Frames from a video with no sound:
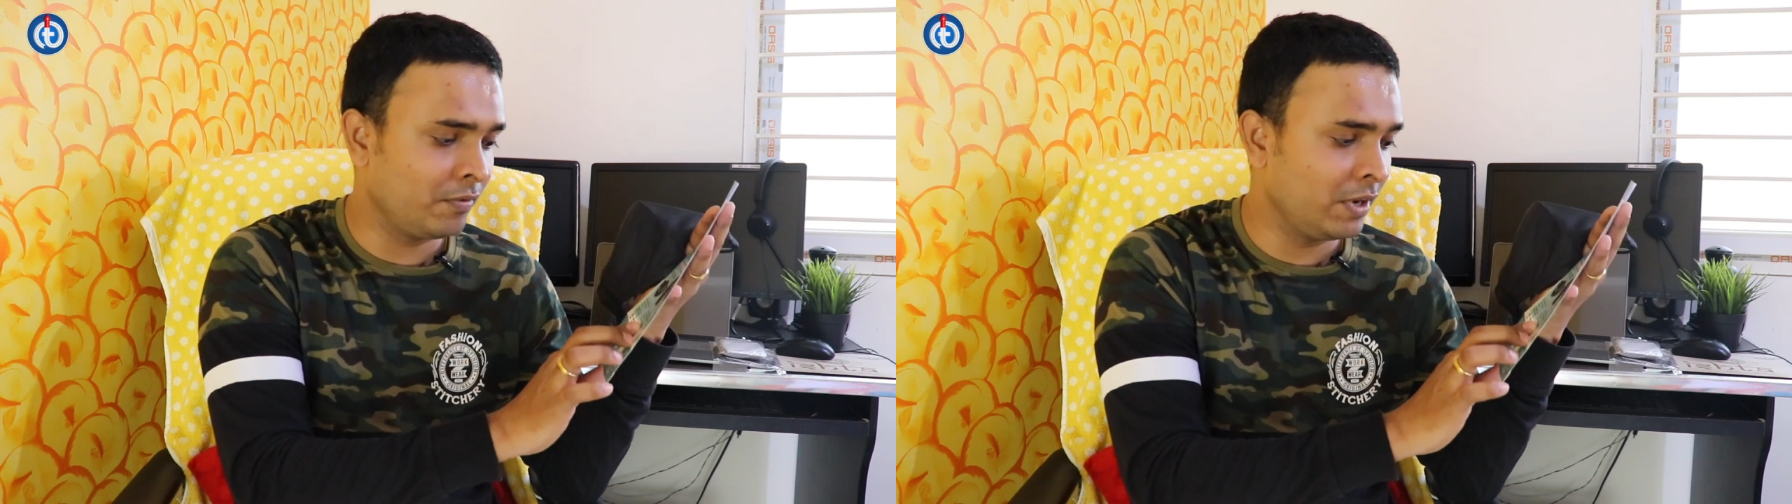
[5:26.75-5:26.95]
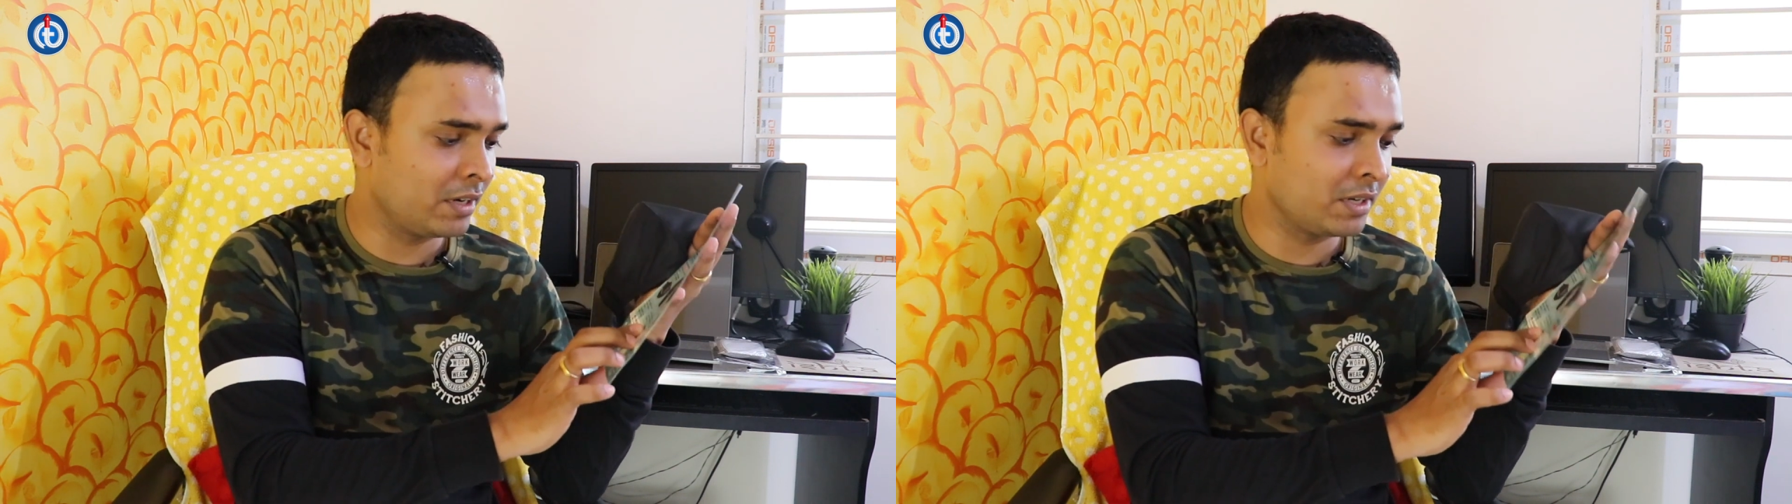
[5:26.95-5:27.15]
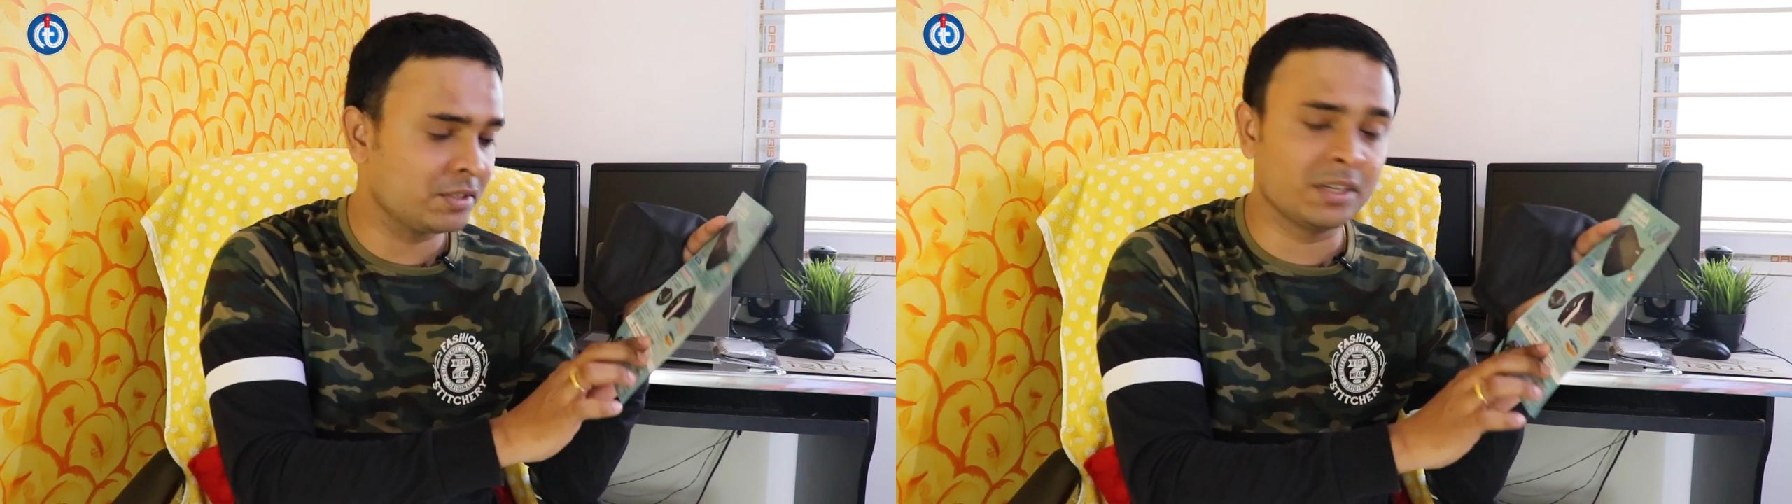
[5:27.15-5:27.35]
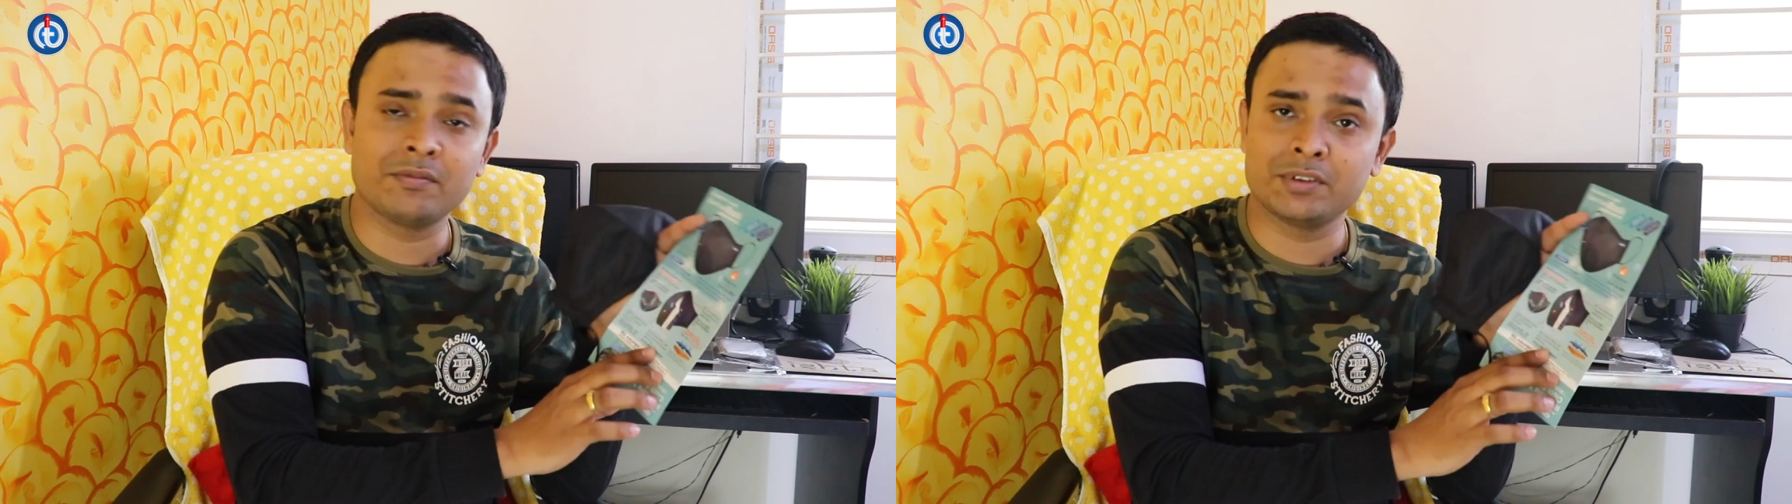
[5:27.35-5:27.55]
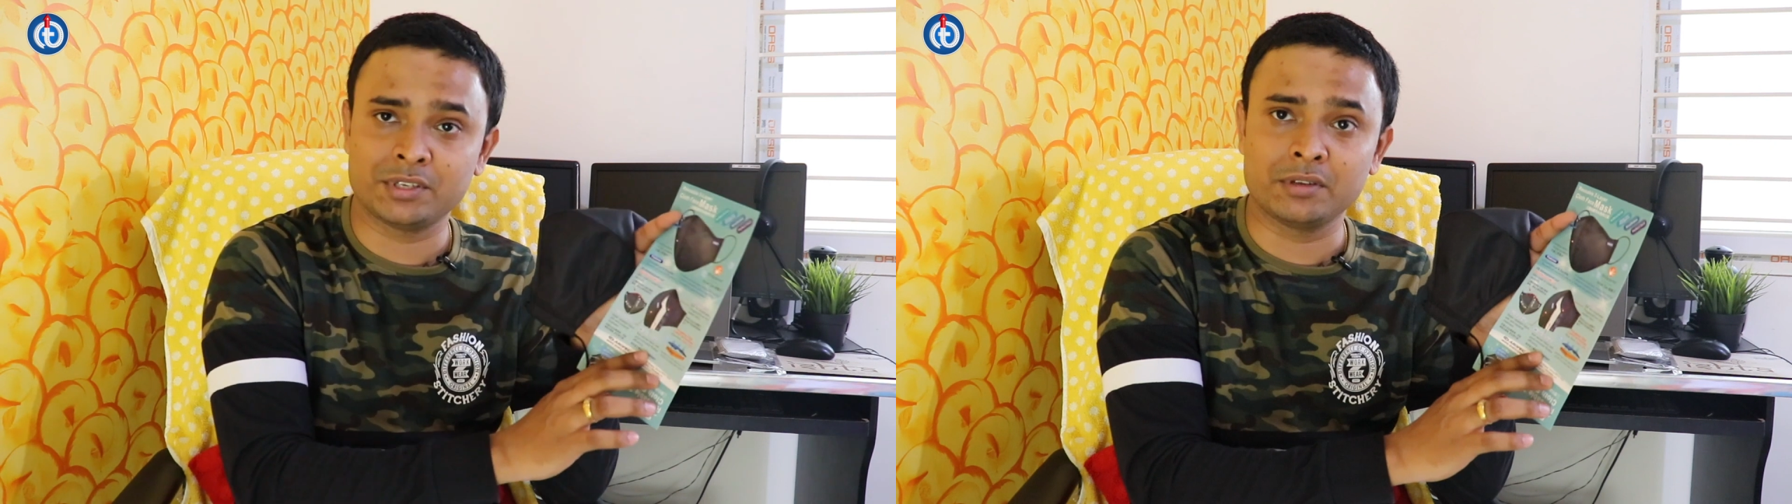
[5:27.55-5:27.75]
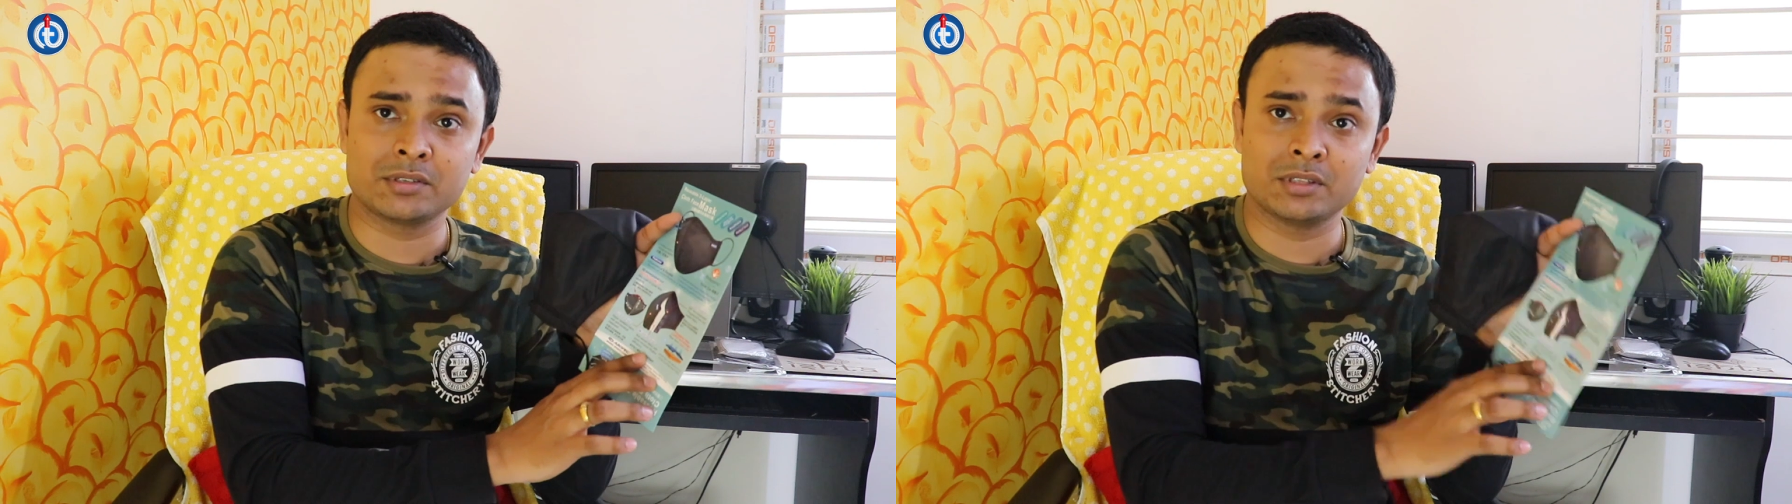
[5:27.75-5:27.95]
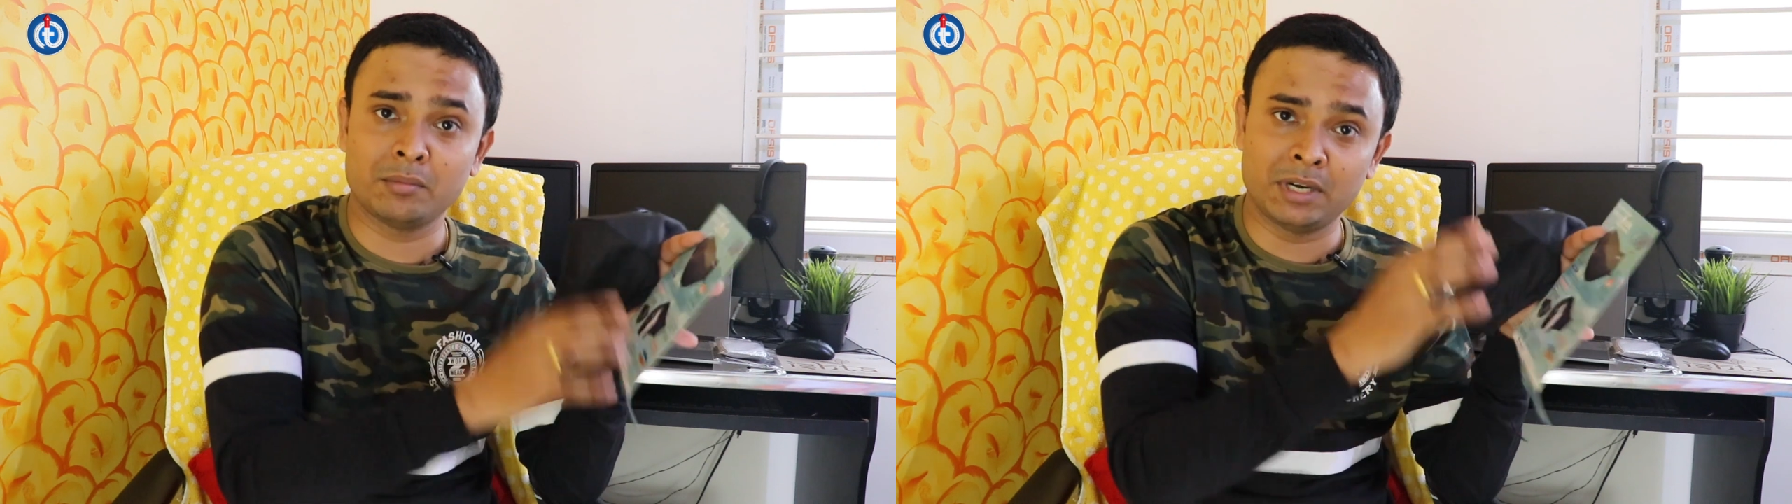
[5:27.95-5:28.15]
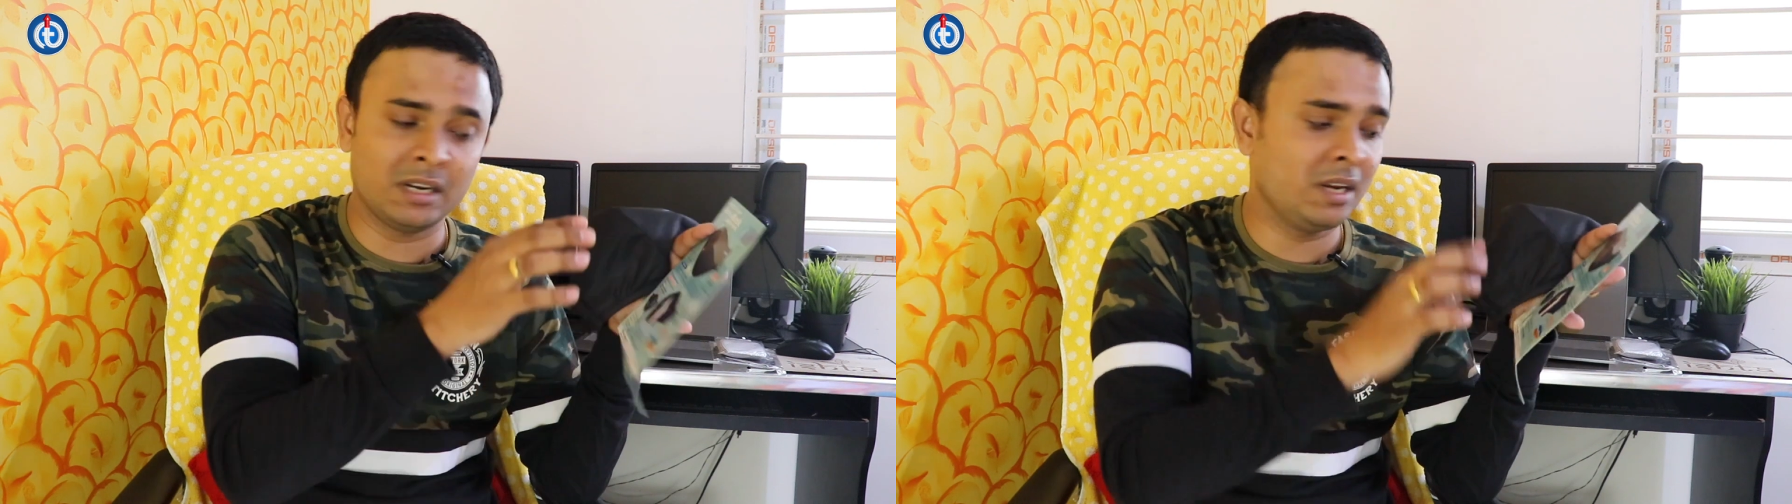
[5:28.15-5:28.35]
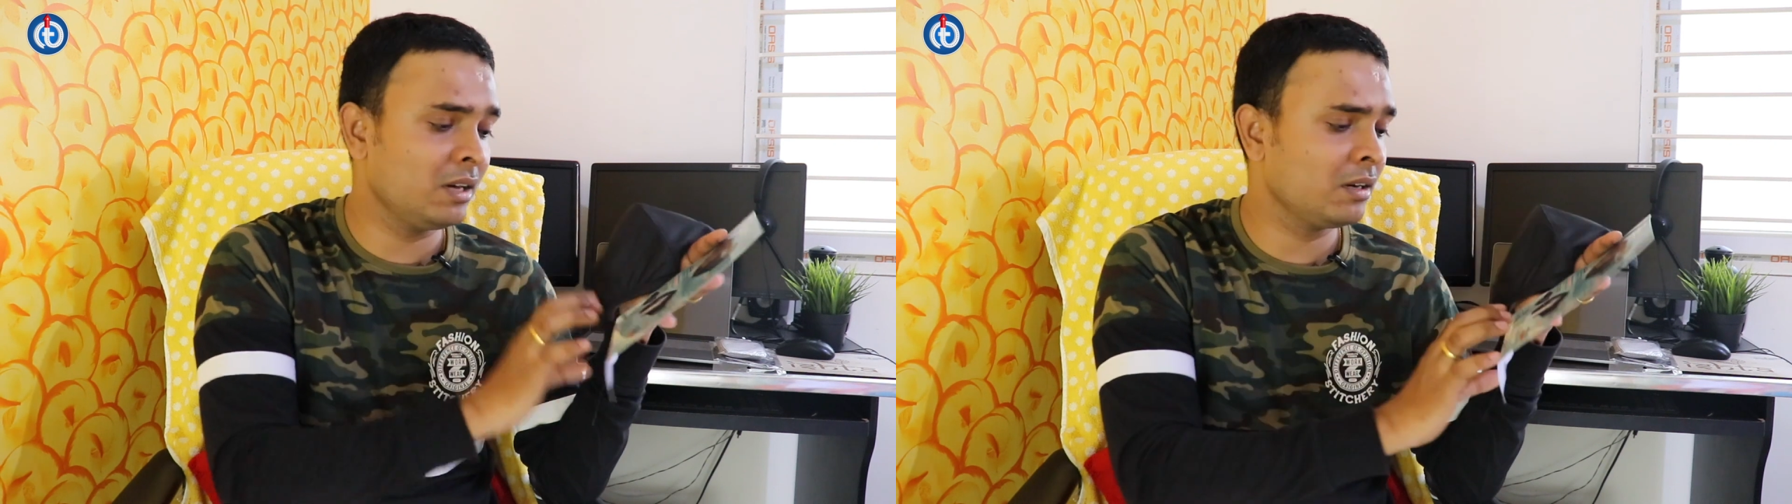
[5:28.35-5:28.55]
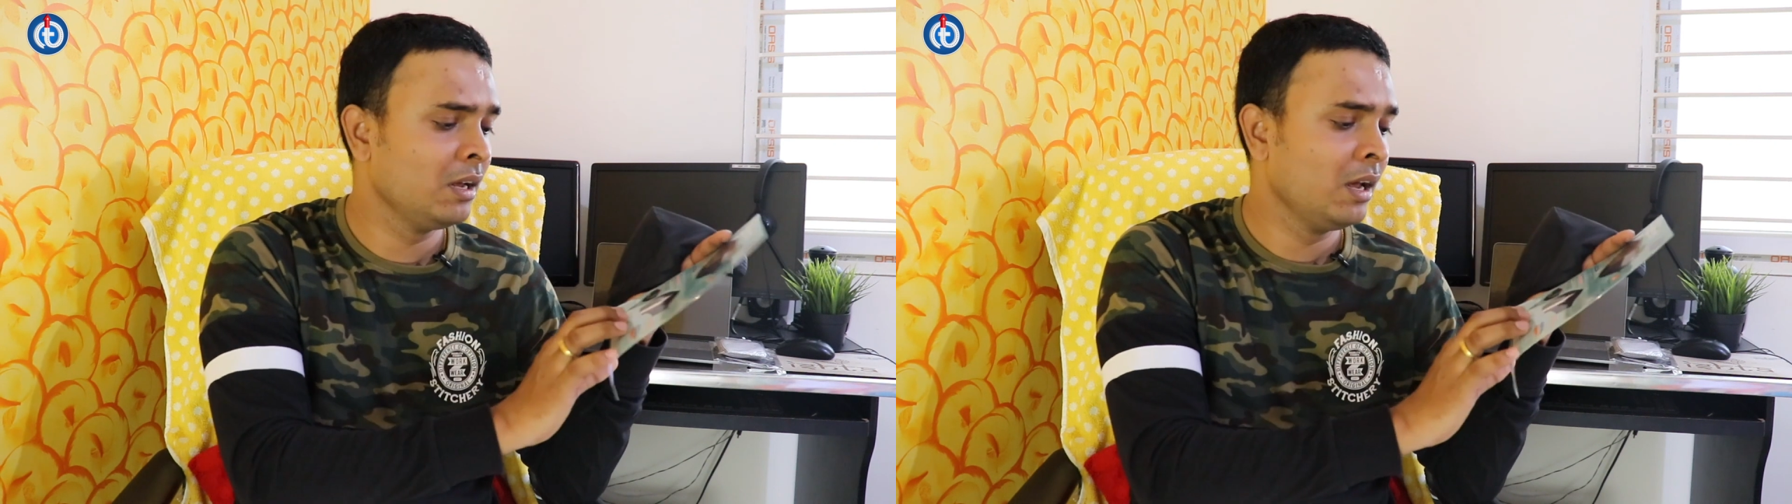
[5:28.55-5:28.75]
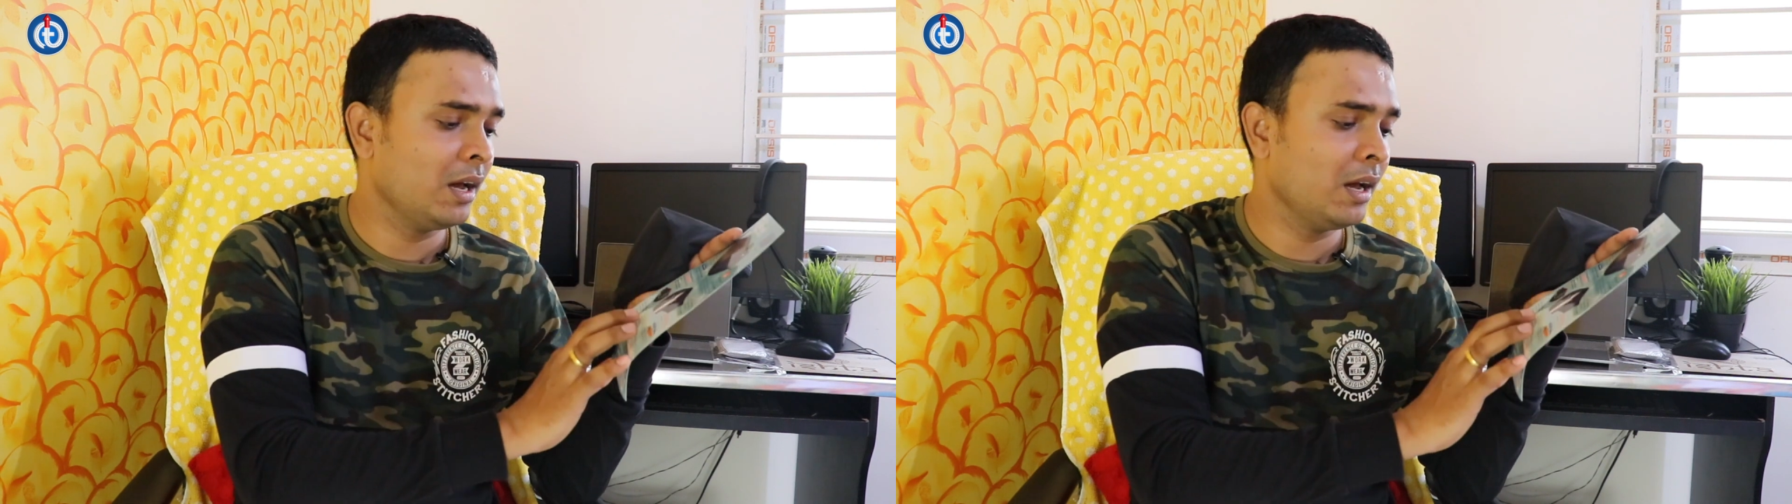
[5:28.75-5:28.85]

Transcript: filtration efficiency, the middle layer.